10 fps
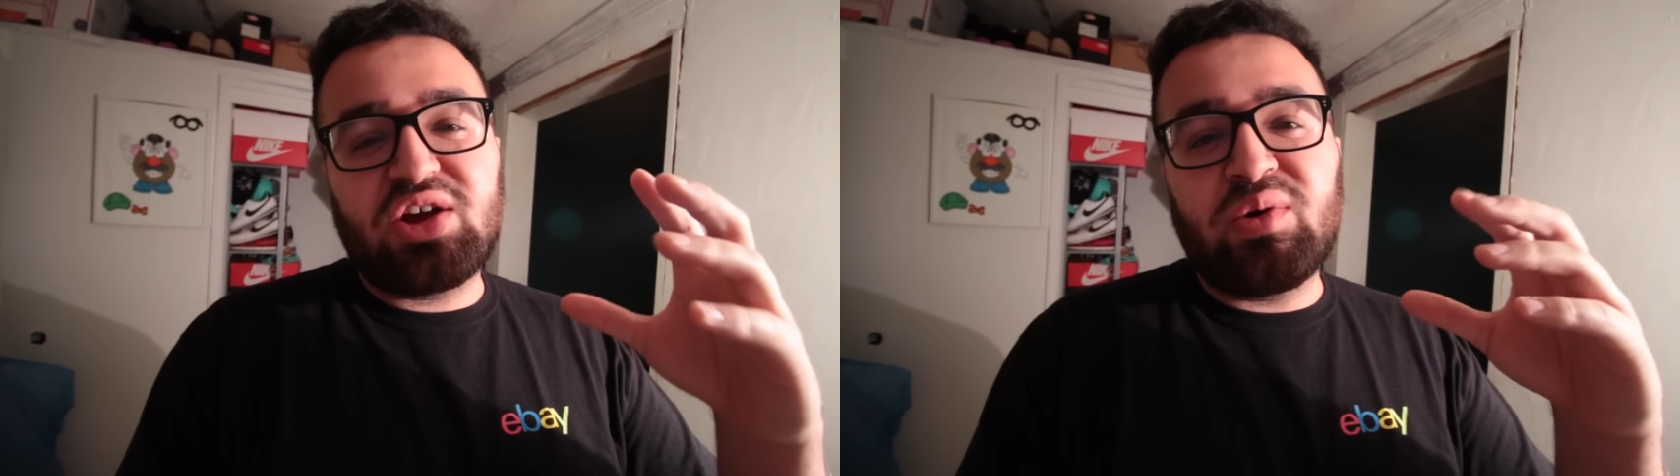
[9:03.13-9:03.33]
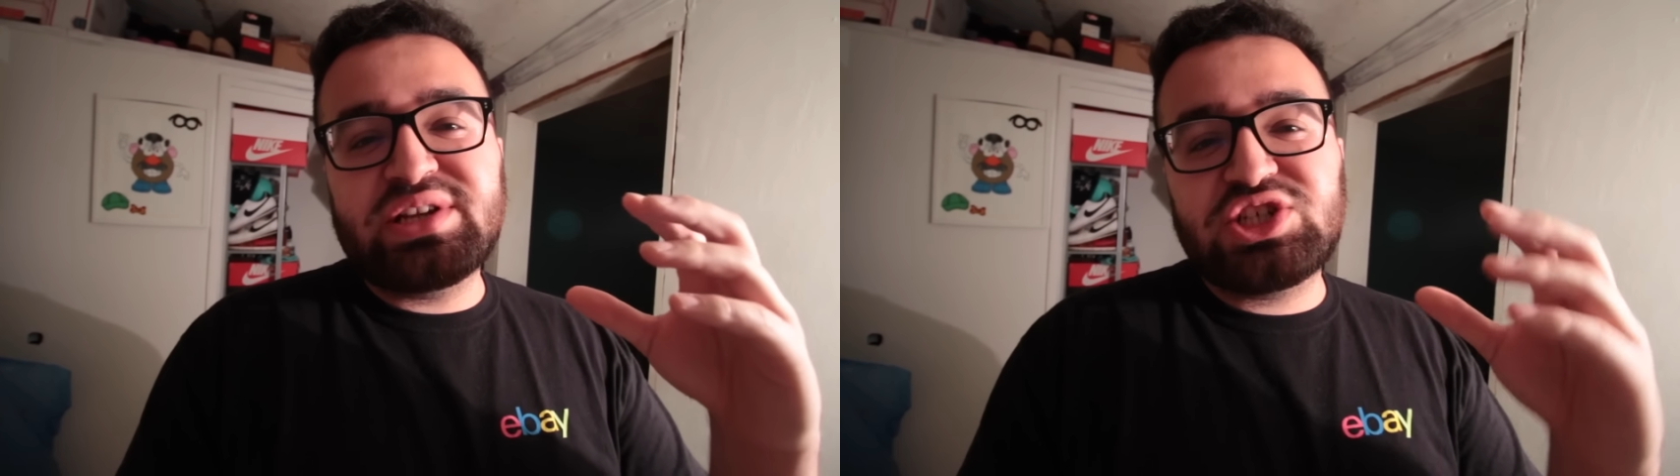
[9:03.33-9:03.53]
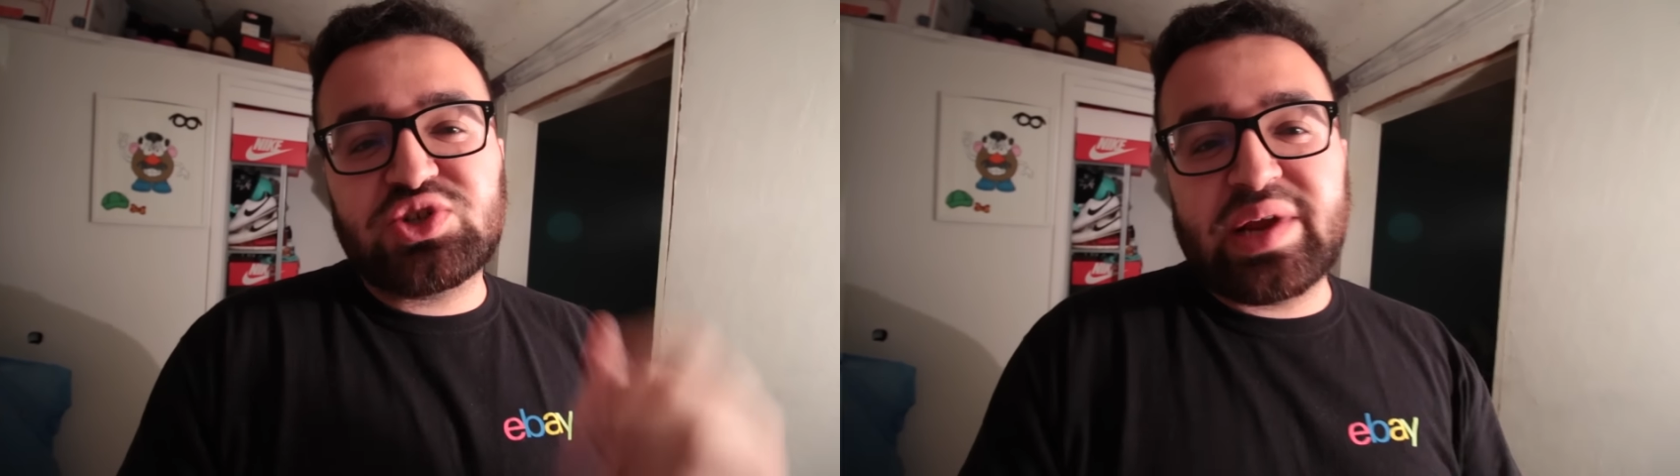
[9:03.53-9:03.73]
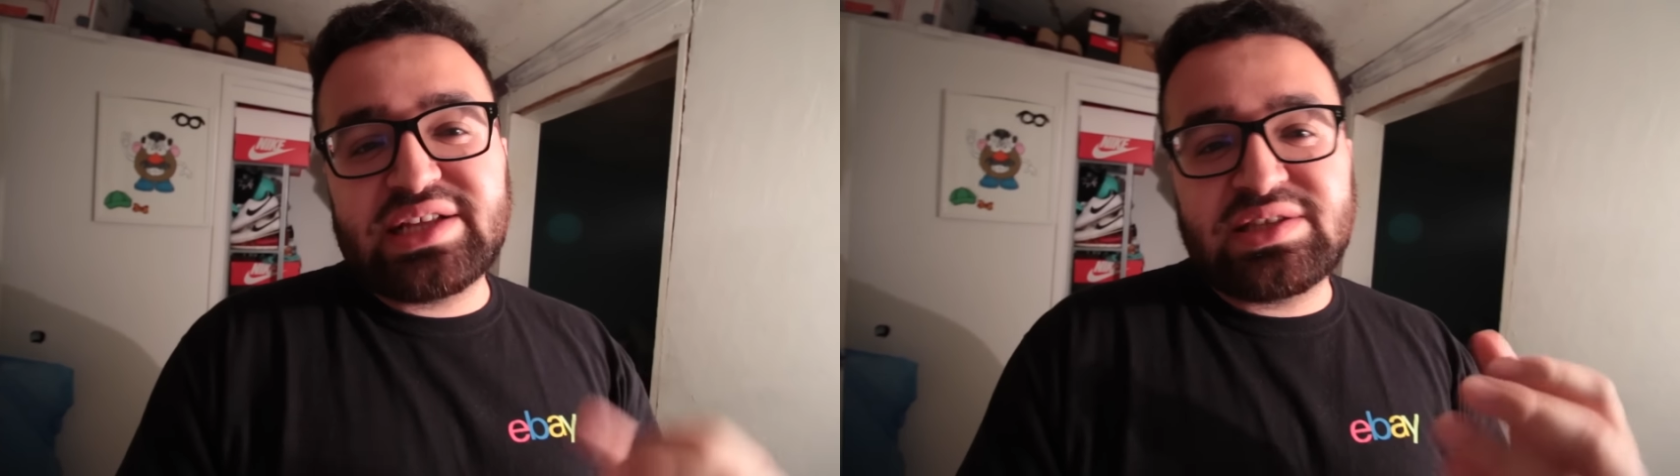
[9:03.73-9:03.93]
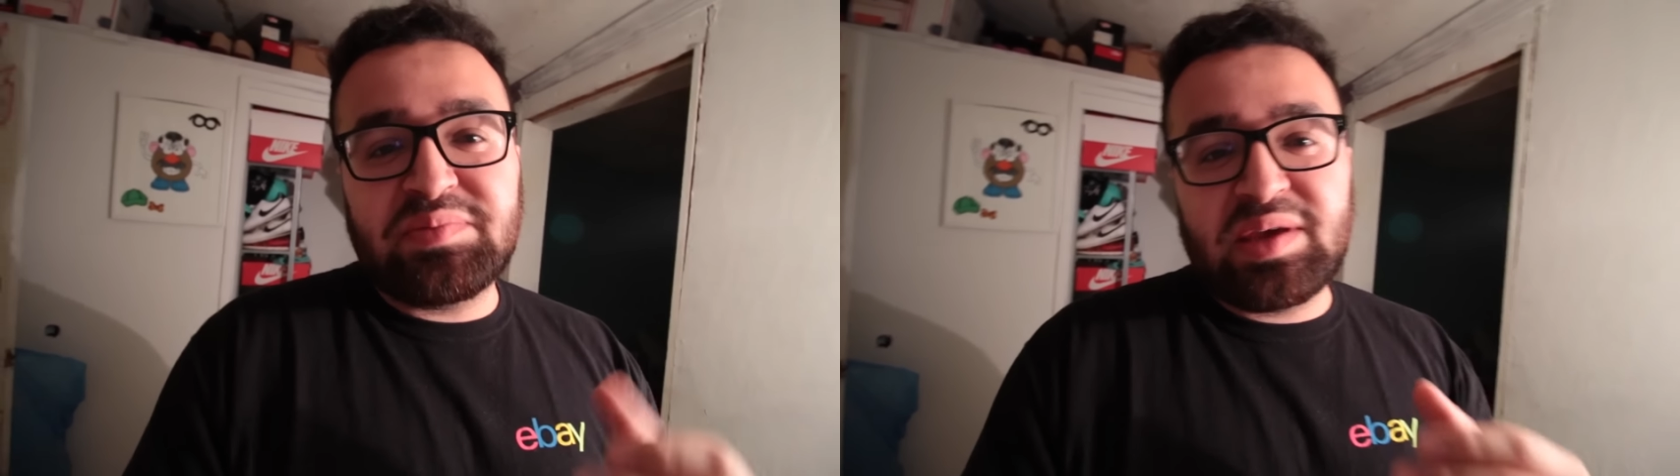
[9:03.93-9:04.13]
going
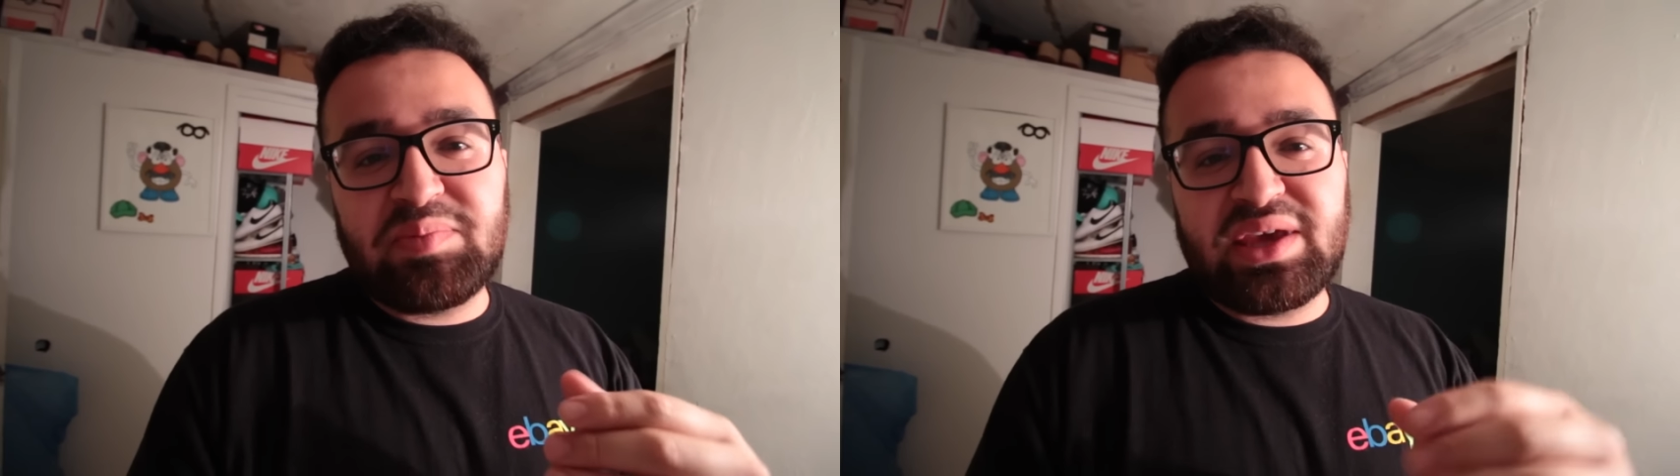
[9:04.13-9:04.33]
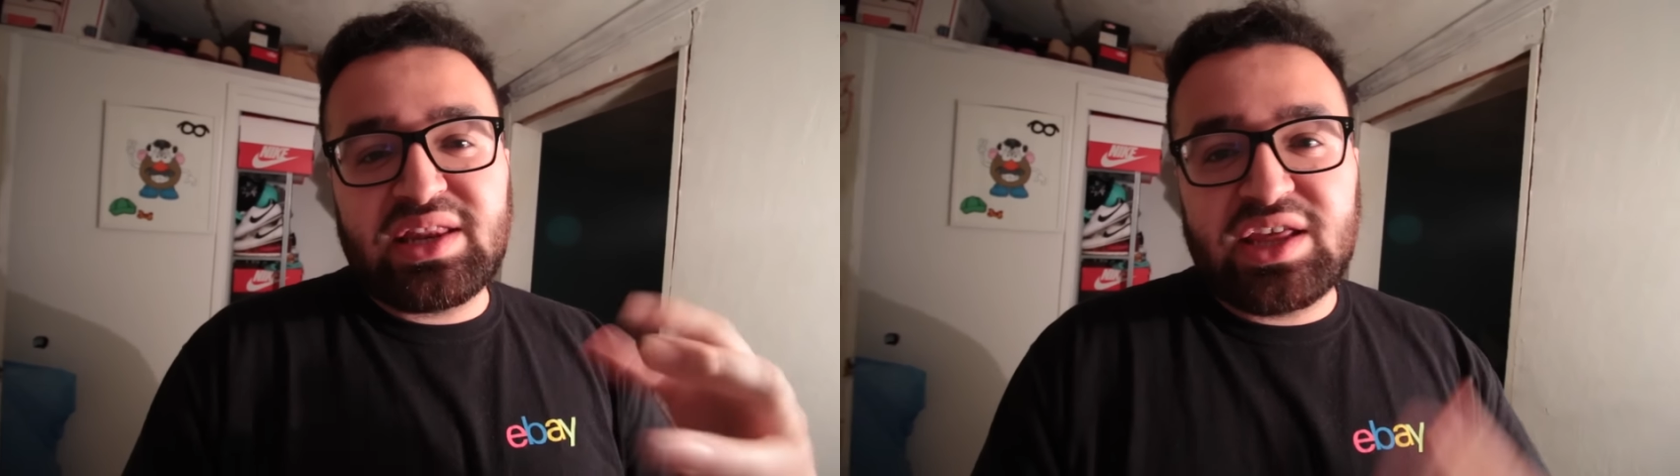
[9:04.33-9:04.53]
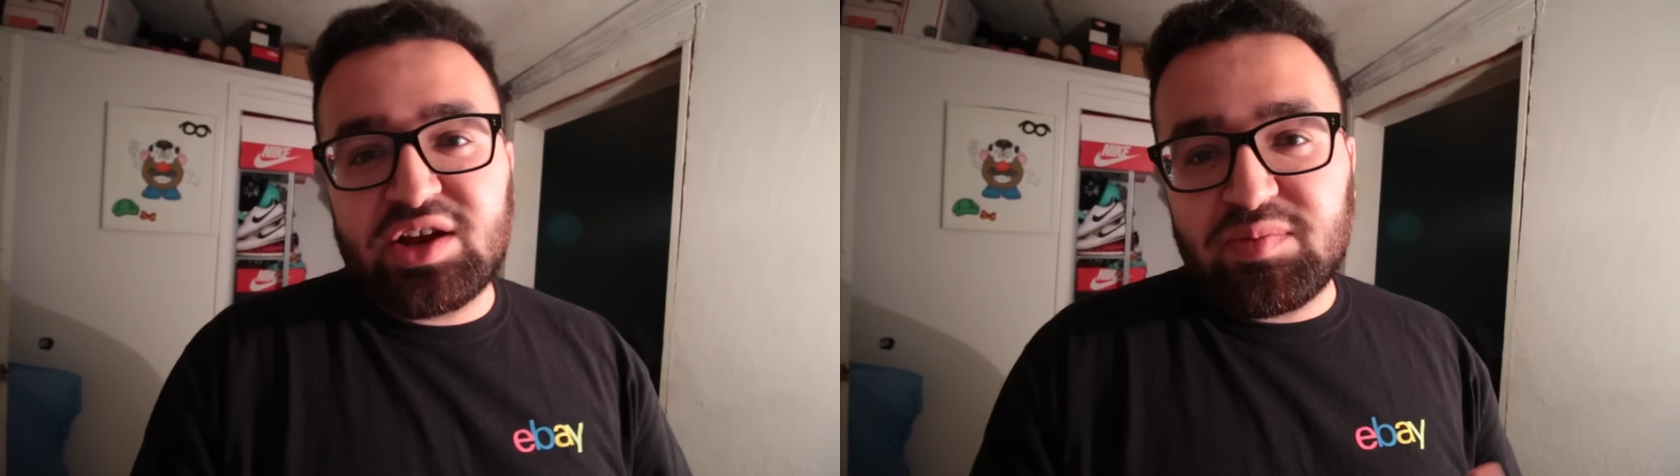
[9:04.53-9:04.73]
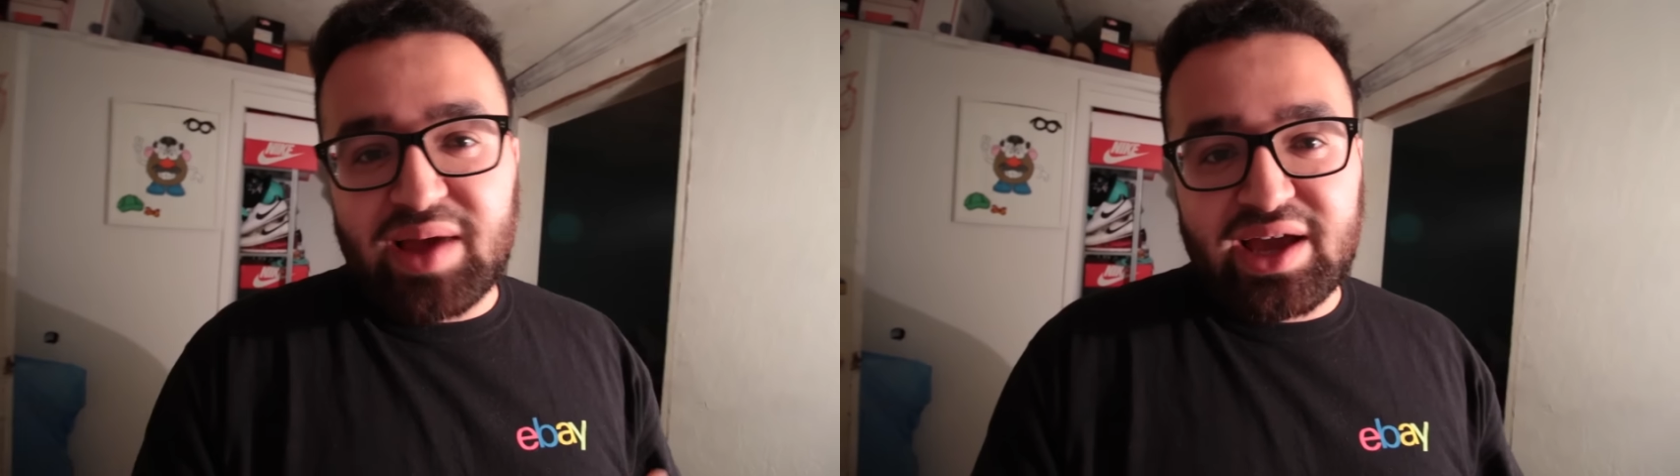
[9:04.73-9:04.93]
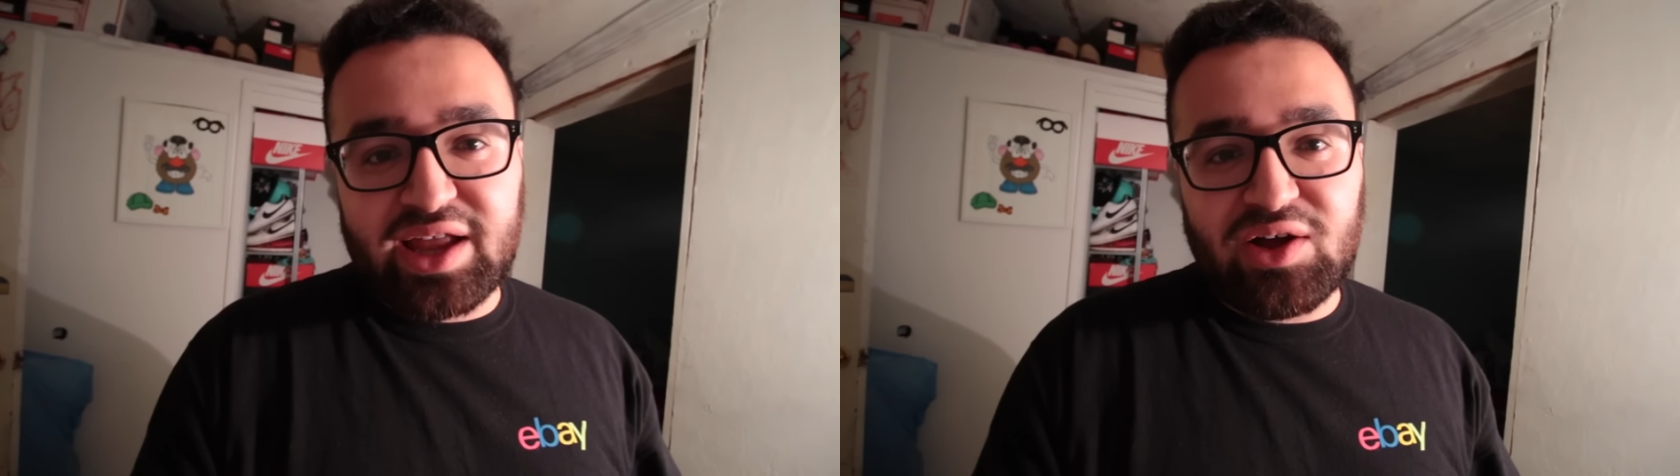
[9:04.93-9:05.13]
straight to me being here
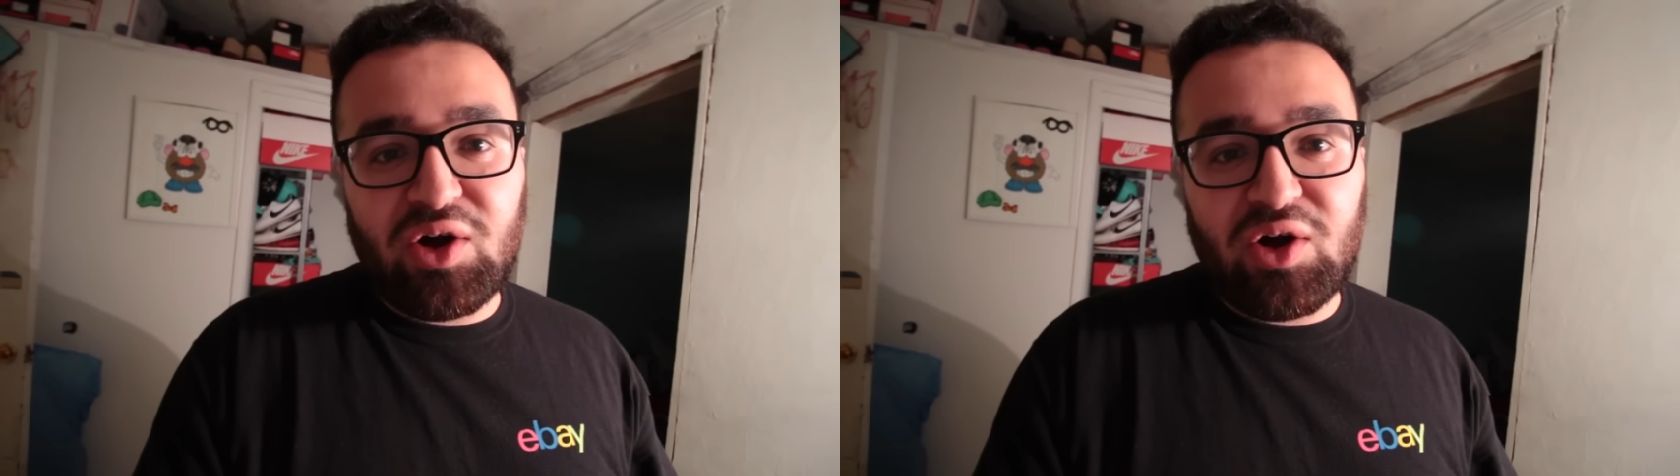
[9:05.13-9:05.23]
back at